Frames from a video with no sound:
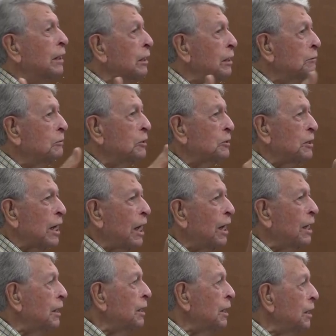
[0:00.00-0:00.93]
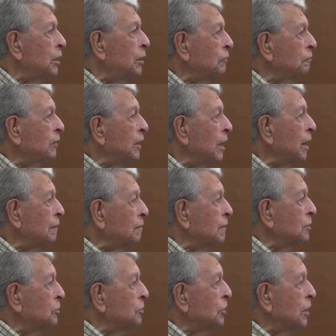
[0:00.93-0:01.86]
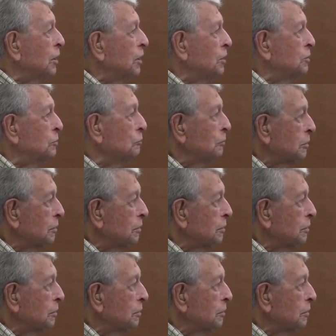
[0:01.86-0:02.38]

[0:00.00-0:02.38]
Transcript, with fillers: it was I-95 that changed